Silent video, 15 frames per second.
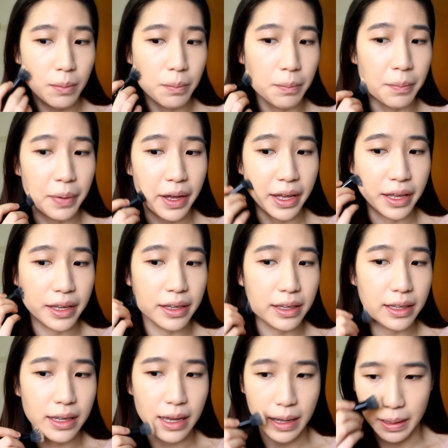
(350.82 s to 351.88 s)
But
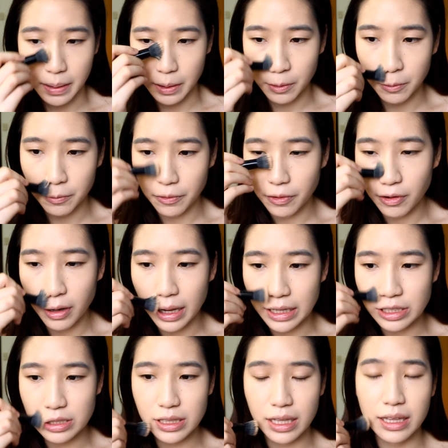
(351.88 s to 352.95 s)
yeah, overall I
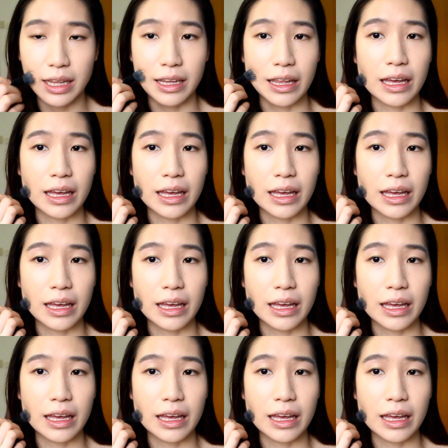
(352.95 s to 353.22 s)
just think that